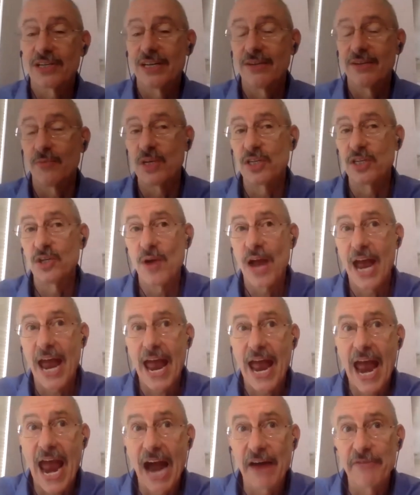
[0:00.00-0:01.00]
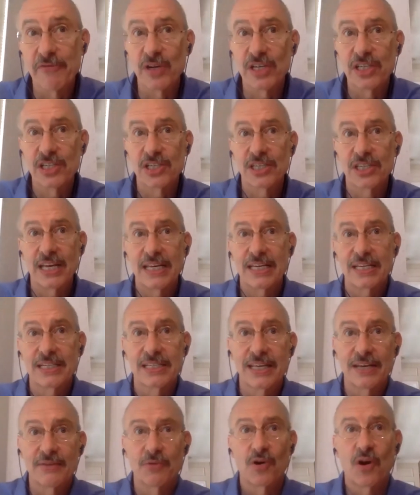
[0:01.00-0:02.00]
And when you average things
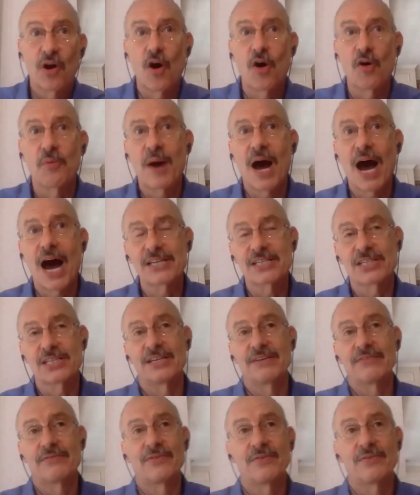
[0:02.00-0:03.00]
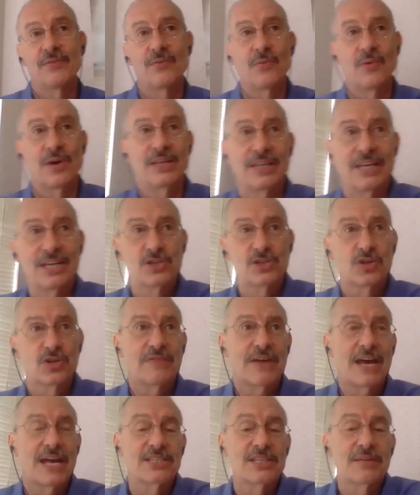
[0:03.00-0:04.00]
that were all positive when they should
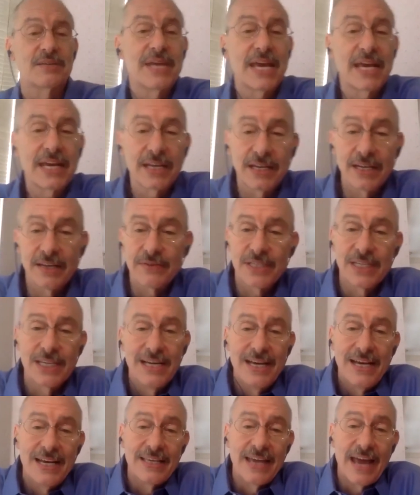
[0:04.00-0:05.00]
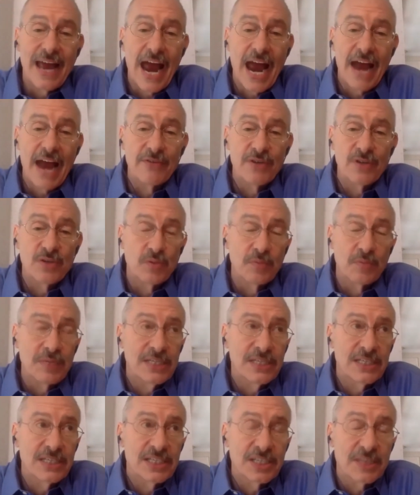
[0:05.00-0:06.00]
have had some negatives, the average will be
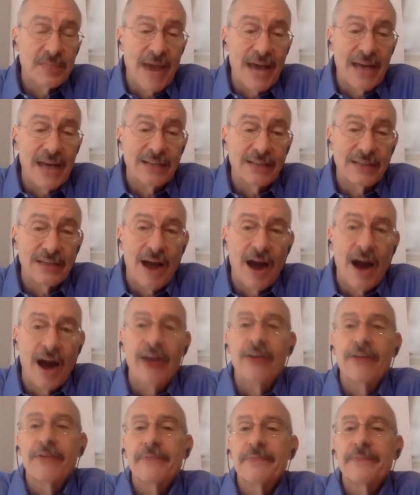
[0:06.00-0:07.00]
systematically higher.